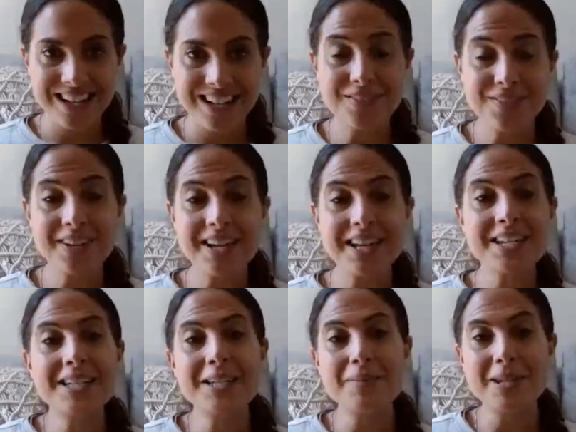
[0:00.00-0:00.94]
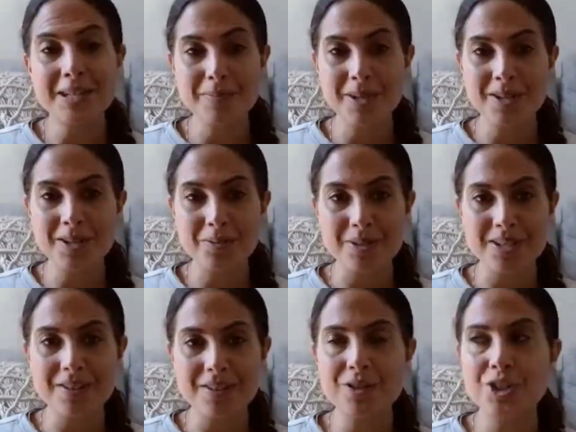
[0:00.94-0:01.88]
It's very intimate to be in your
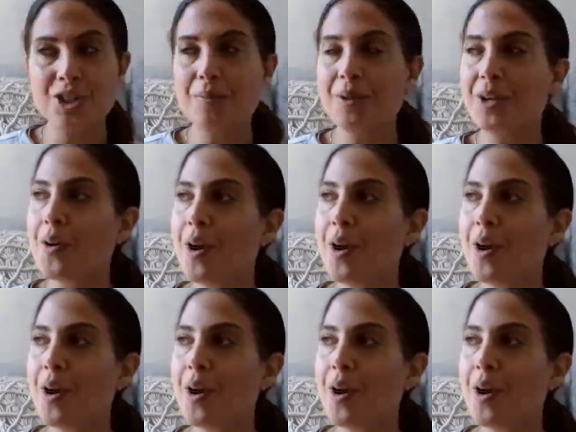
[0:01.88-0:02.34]
receivership.